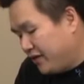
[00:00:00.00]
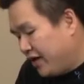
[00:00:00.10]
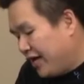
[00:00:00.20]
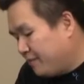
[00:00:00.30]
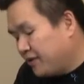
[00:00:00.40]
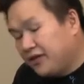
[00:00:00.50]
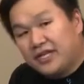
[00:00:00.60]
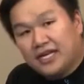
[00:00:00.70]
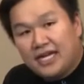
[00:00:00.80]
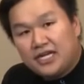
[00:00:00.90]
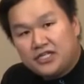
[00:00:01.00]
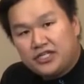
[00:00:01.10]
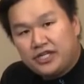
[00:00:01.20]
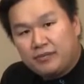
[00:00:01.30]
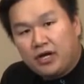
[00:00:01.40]
an Apple authentication
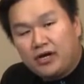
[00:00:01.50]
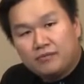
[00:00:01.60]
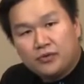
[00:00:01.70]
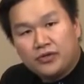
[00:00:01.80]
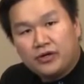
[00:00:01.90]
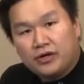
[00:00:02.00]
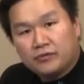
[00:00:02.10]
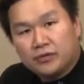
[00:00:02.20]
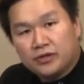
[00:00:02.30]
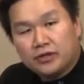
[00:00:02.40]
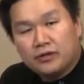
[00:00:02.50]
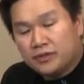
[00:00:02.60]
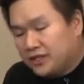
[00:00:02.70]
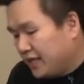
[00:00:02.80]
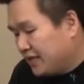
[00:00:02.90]
chip on board the hardware,
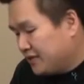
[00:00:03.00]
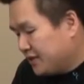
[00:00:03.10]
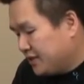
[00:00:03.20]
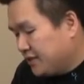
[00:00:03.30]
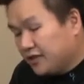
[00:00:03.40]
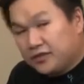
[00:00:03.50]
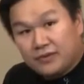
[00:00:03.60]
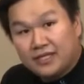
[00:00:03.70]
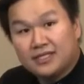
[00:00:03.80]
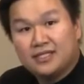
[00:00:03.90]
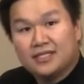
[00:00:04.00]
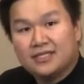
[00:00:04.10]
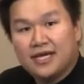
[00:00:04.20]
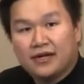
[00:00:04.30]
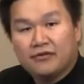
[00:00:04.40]
which allows us to talk directly to the
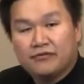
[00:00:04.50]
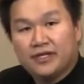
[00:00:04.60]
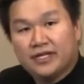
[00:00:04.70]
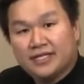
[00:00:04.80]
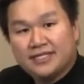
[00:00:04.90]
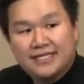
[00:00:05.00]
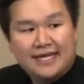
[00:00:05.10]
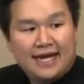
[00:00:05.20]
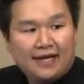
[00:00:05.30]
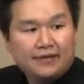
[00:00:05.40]
scanner via an SDK.